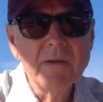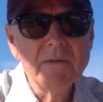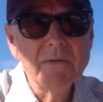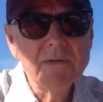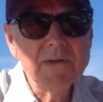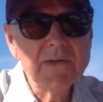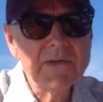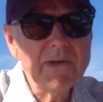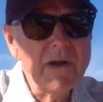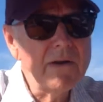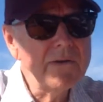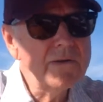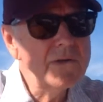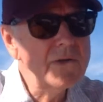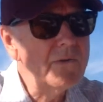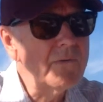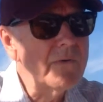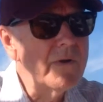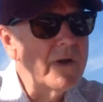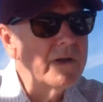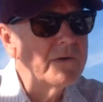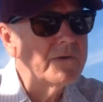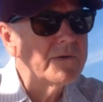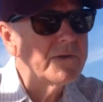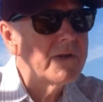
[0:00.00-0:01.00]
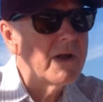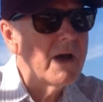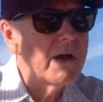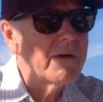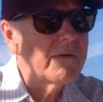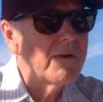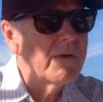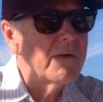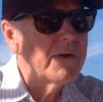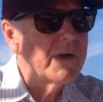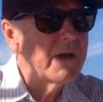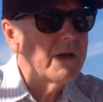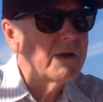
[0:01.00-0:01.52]
the sunscreens not
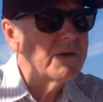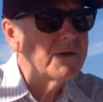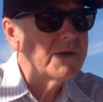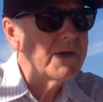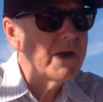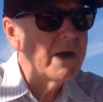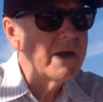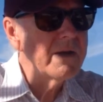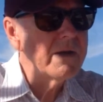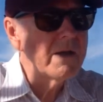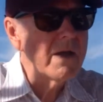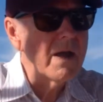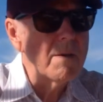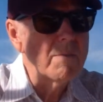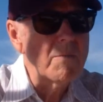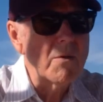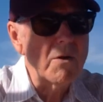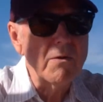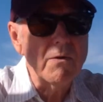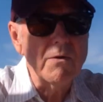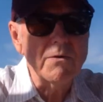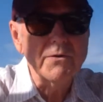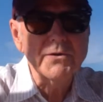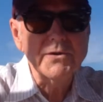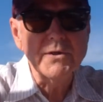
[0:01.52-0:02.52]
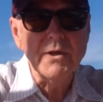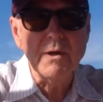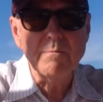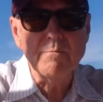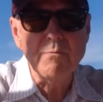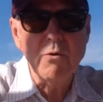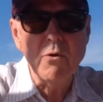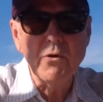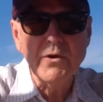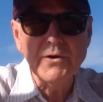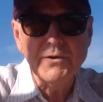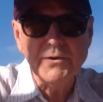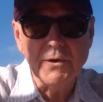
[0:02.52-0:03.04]
only contain chemicals that
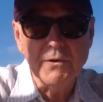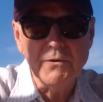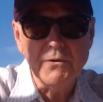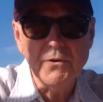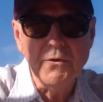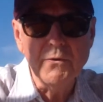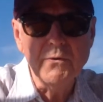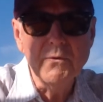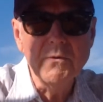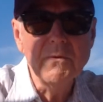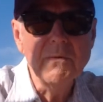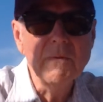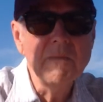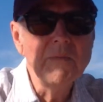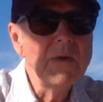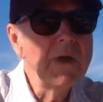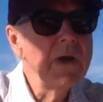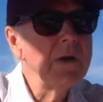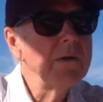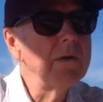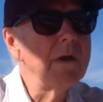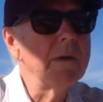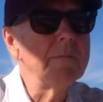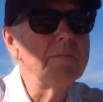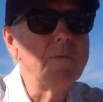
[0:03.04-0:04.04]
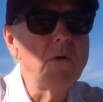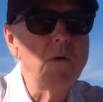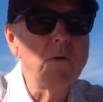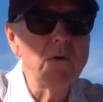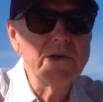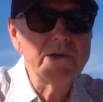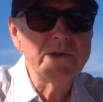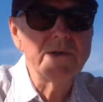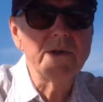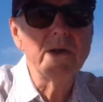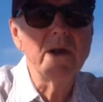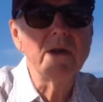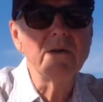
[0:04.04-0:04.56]
poison you, they're
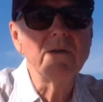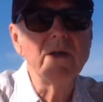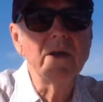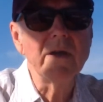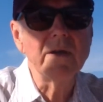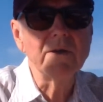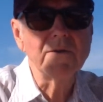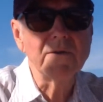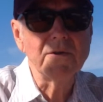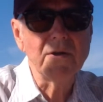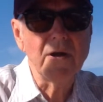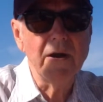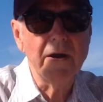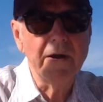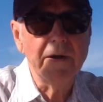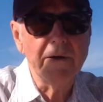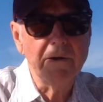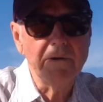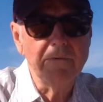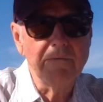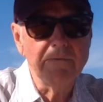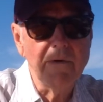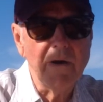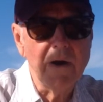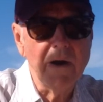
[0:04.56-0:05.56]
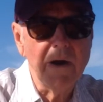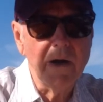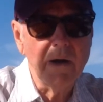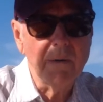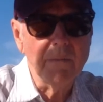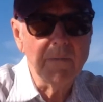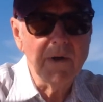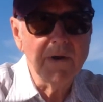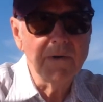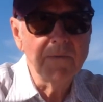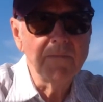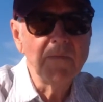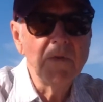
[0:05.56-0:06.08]
poisoning the entire
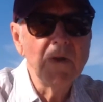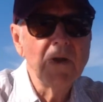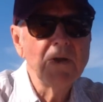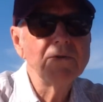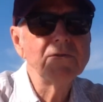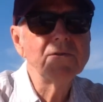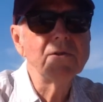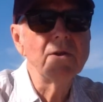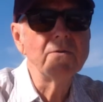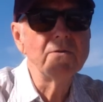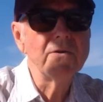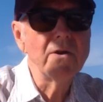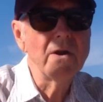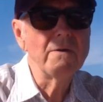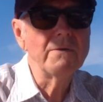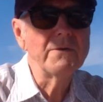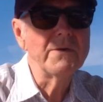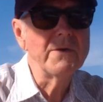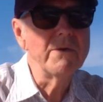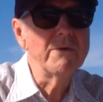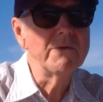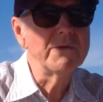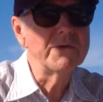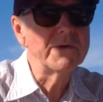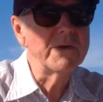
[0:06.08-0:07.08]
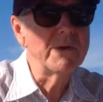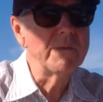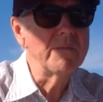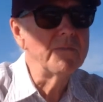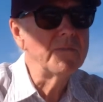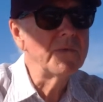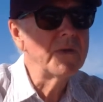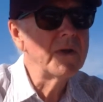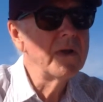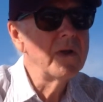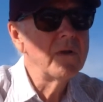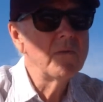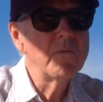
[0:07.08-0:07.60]
environment. So don't use
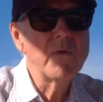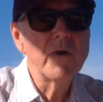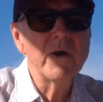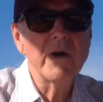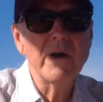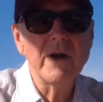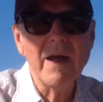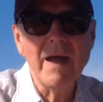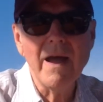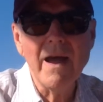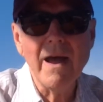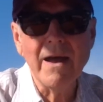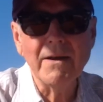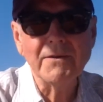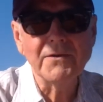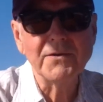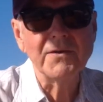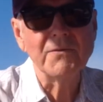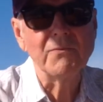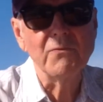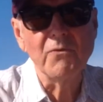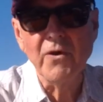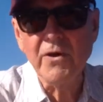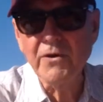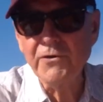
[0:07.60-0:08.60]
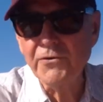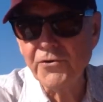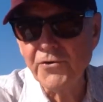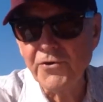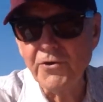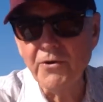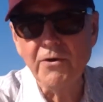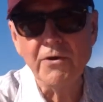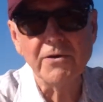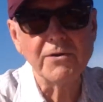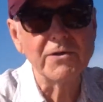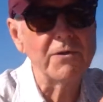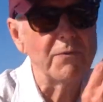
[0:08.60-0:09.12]
them. Wear hats, wear
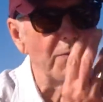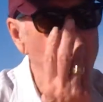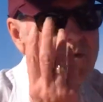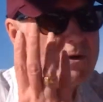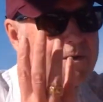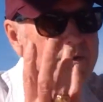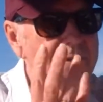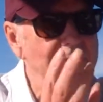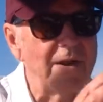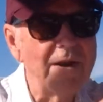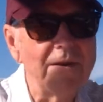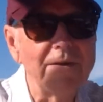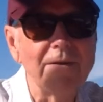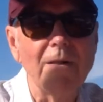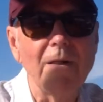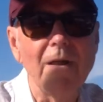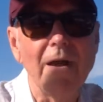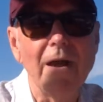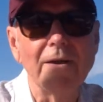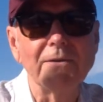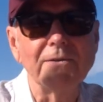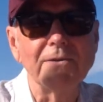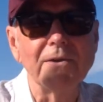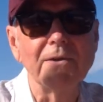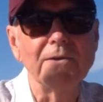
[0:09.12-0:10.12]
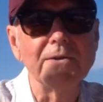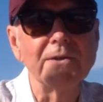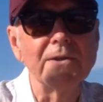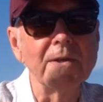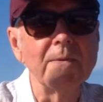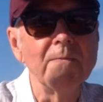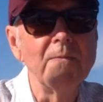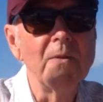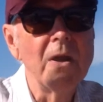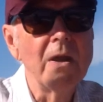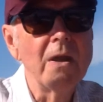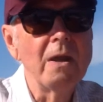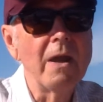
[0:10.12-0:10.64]
shirts, wear sunglasses,
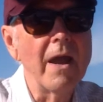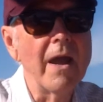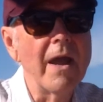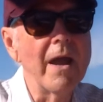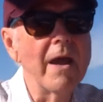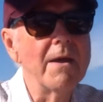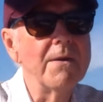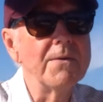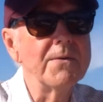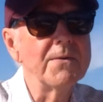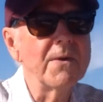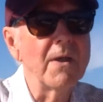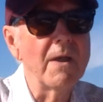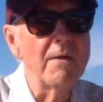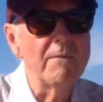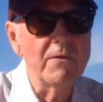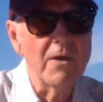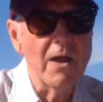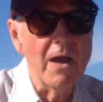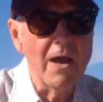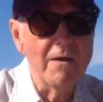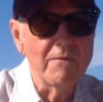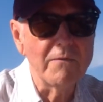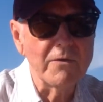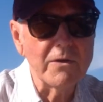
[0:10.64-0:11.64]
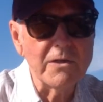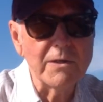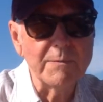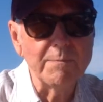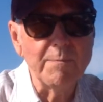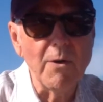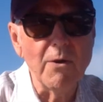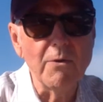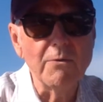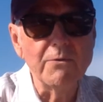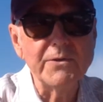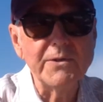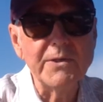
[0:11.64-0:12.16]
and if you have
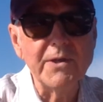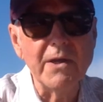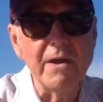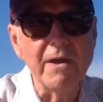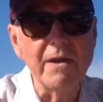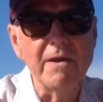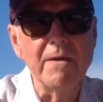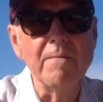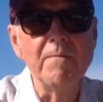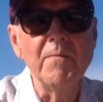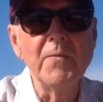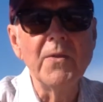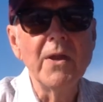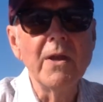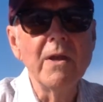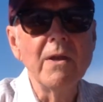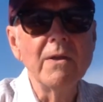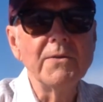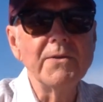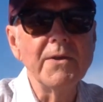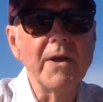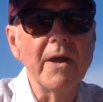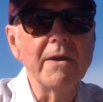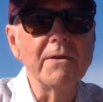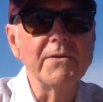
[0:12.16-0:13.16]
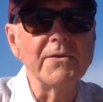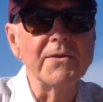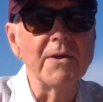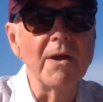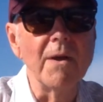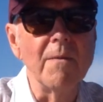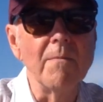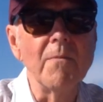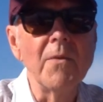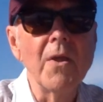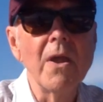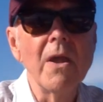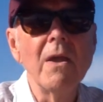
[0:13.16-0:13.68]
exposed skin, take
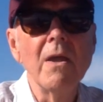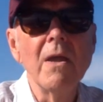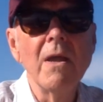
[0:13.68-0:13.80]
some